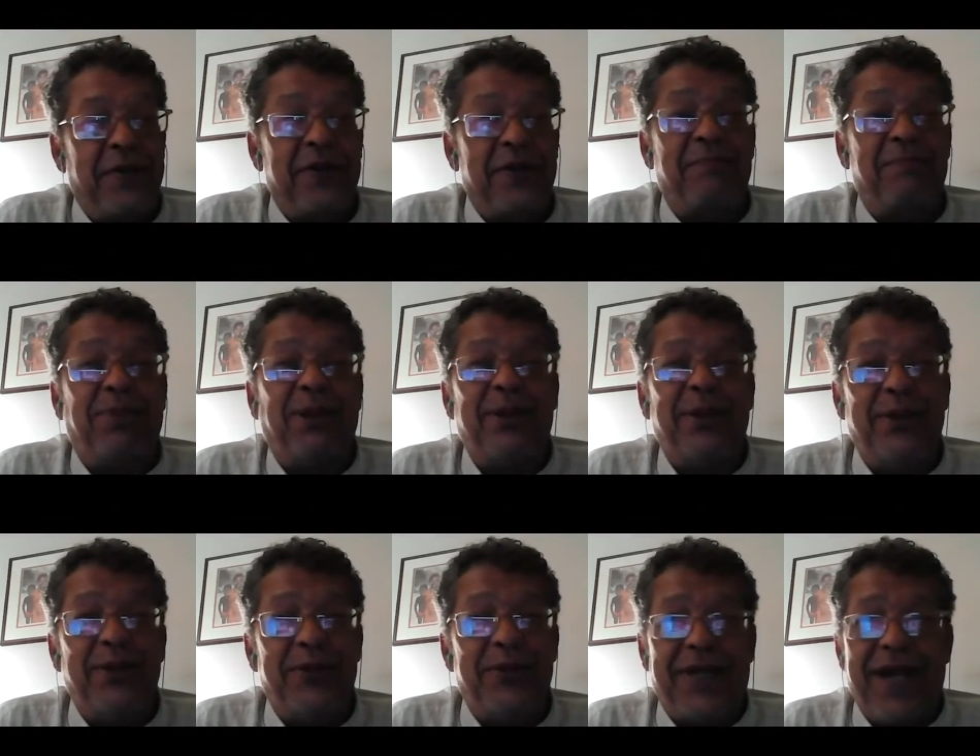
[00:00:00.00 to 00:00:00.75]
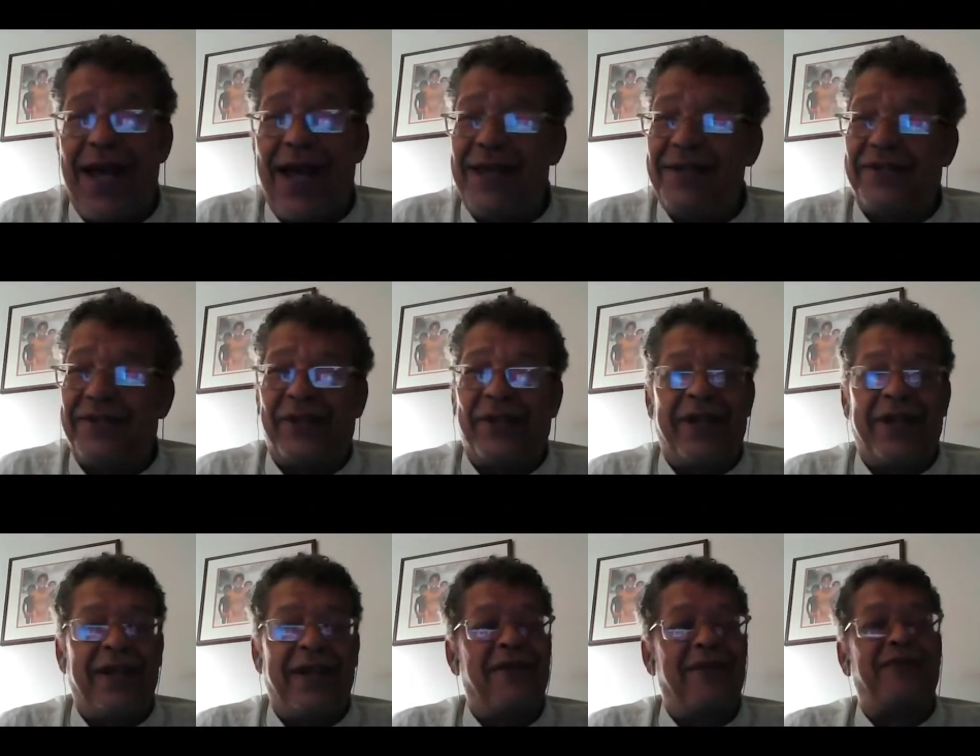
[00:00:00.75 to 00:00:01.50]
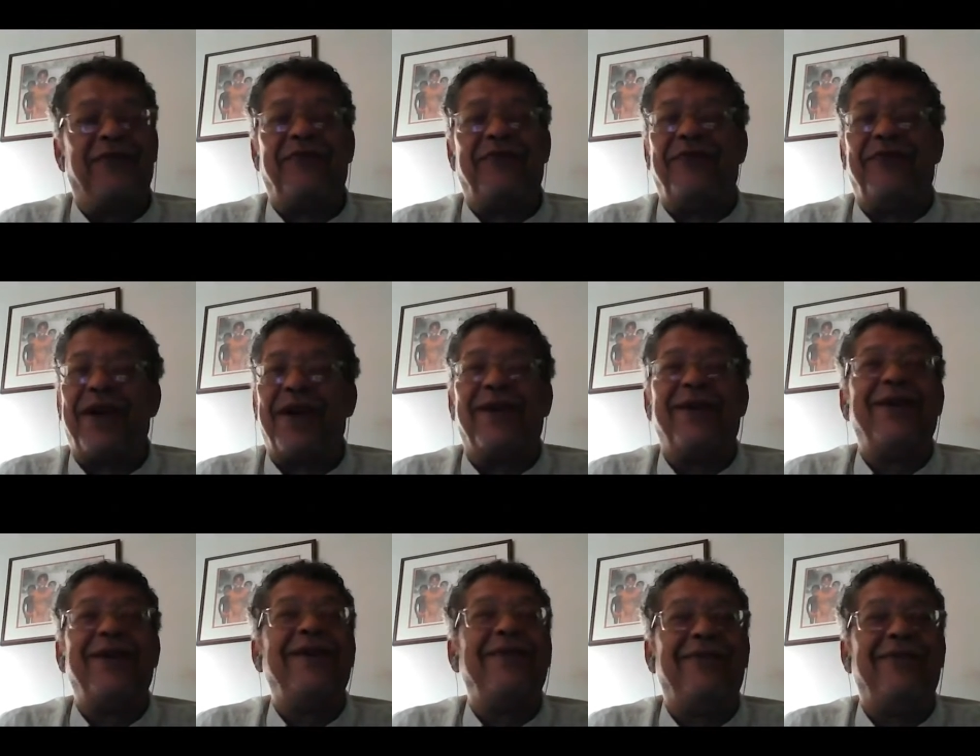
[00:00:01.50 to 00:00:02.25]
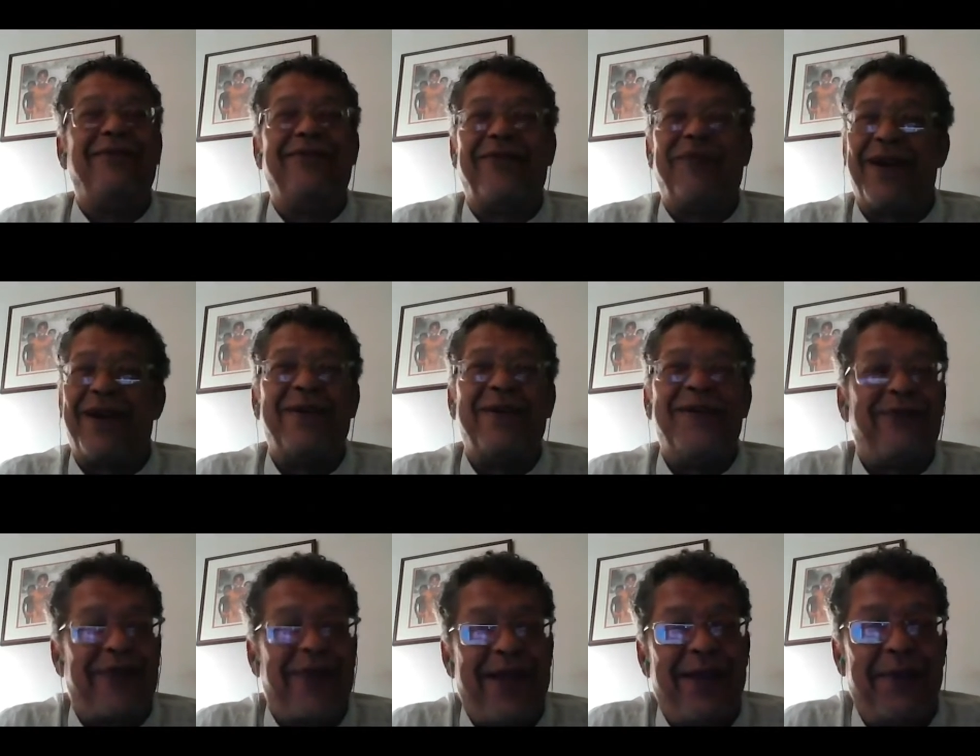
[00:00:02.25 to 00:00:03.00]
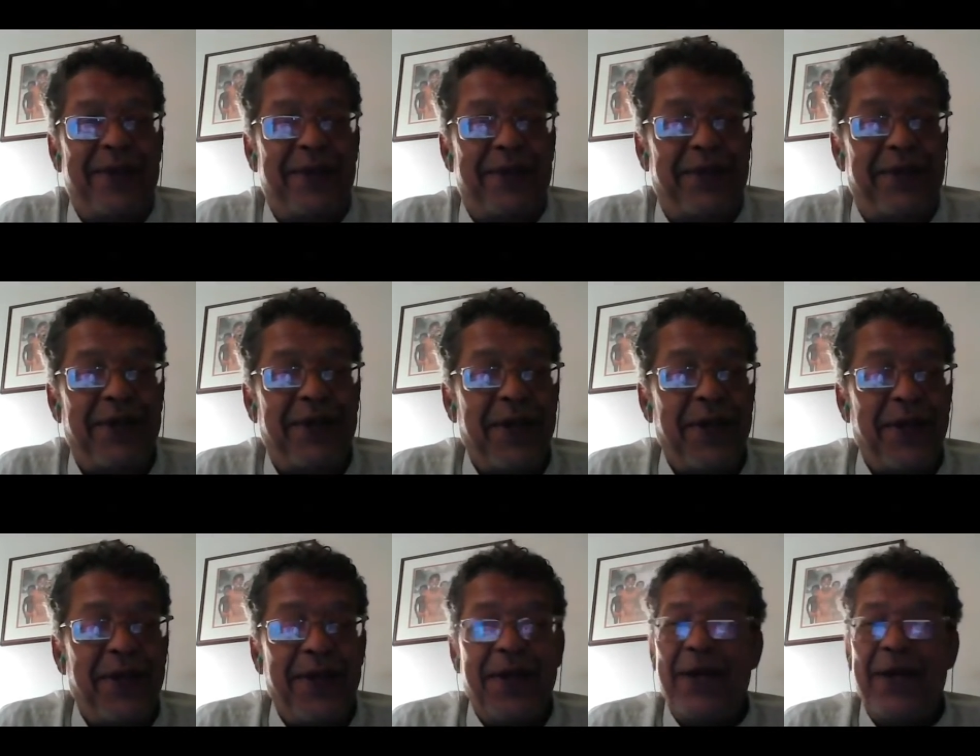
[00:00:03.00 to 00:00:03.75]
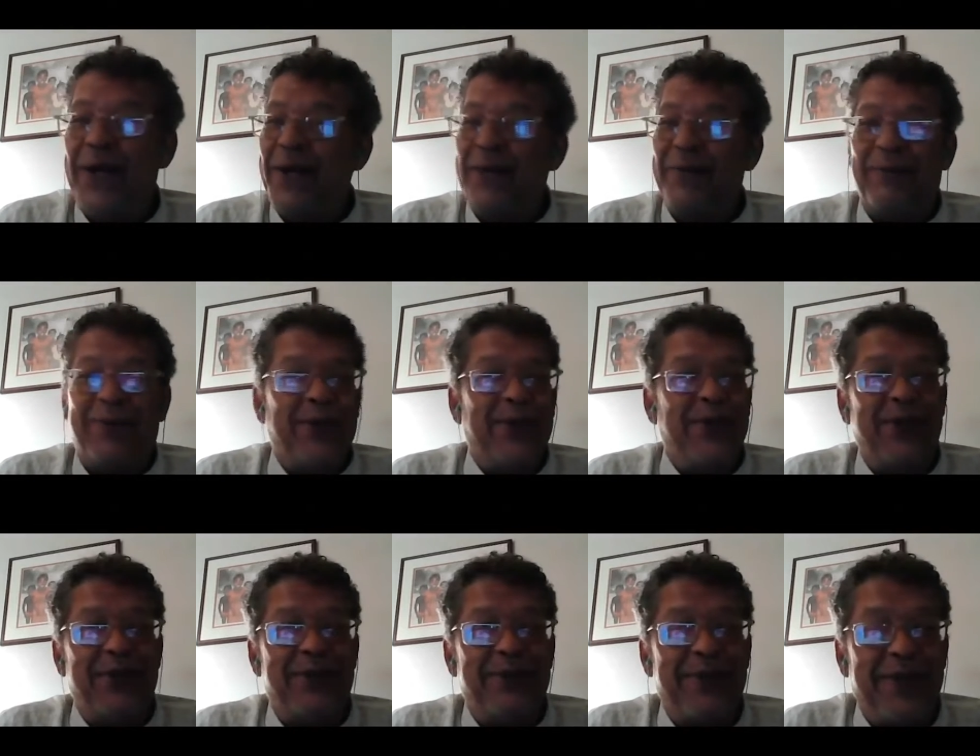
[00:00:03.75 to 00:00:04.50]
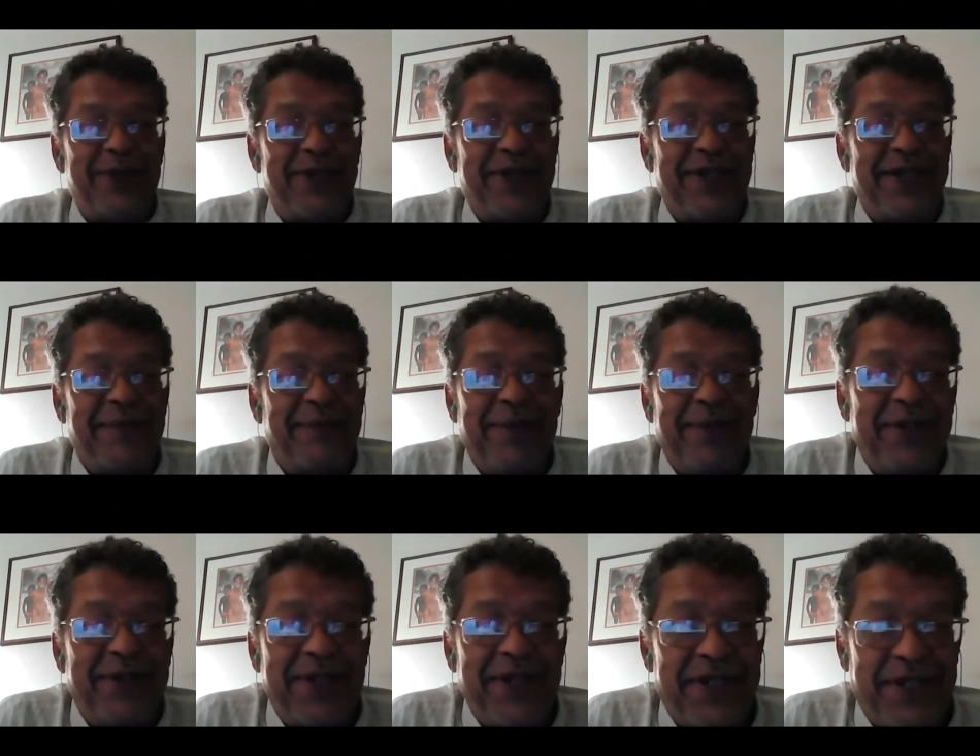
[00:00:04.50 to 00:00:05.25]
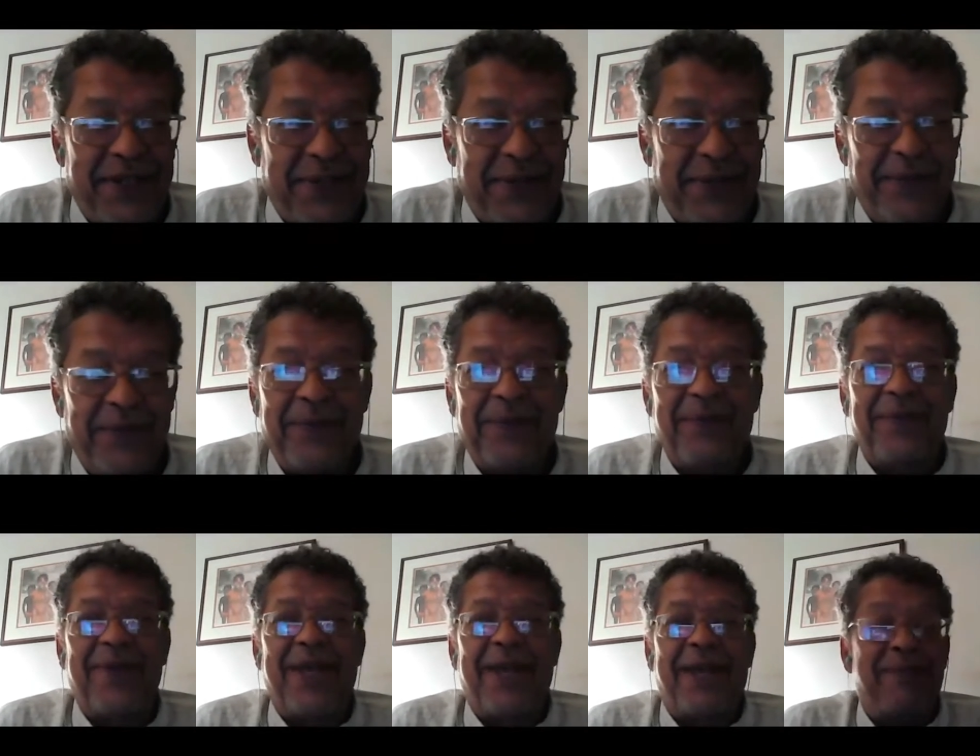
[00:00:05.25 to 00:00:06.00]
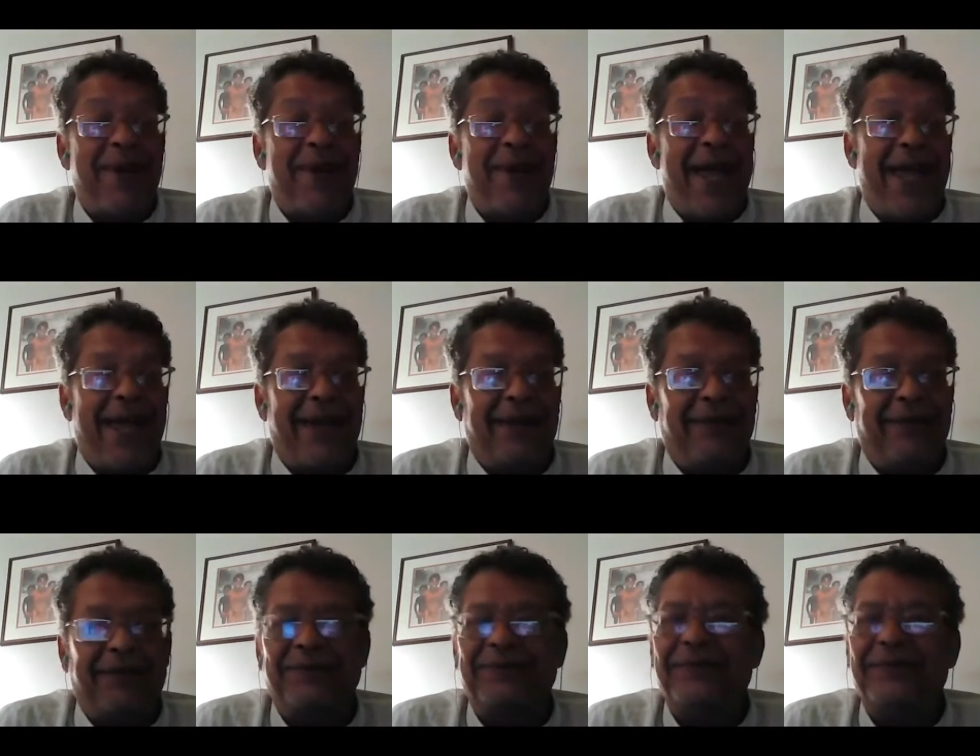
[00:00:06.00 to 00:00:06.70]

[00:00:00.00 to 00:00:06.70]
It was a blues concert, and a very, very famous blues musician and band.